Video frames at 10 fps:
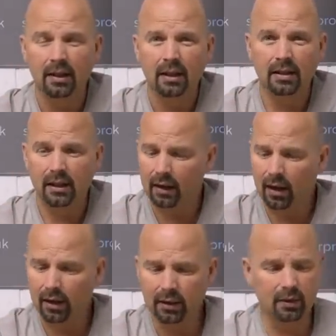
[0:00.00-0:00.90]
It's like
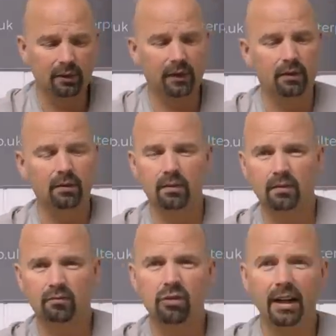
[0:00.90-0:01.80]
arguing if your
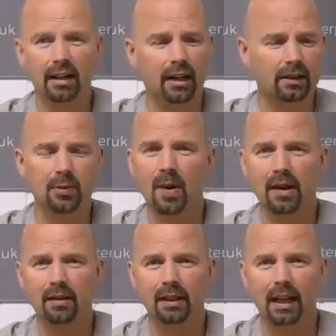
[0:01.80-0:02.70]
right hand is
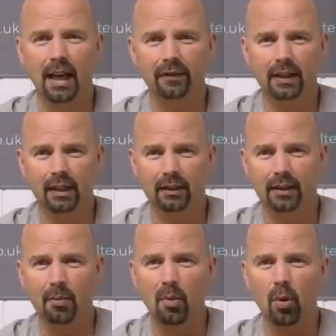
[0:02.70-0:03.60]
better than your left hand.
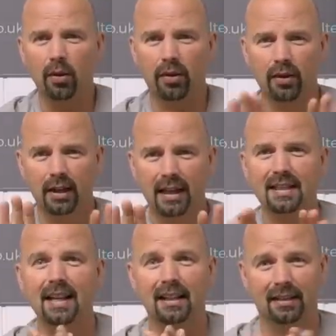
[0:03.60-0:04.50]
They're both
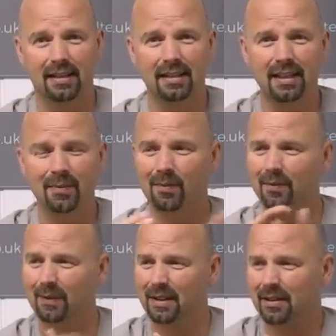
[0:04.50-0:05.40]
exactly the same,
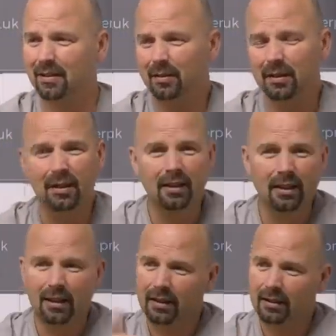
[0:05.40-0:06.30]
you know?
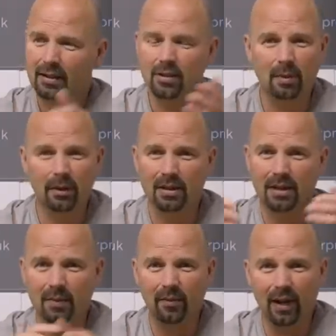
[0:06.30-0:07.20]
These come out the
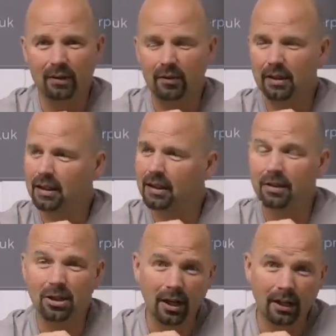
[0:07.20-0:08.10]
same factory in
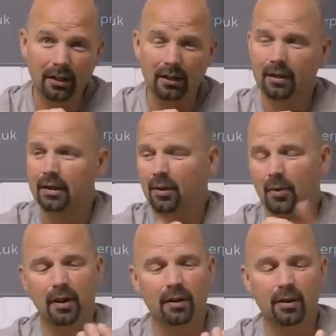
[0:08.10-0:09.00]
China,
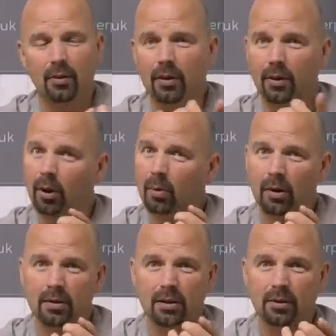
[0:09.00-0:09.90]
whether they go to All
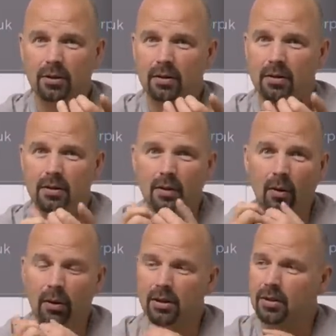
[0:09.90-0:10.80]
Pond Solutions
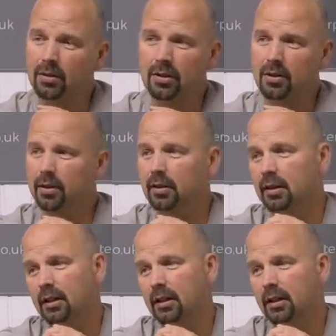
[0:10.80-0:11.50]
or to SunSun,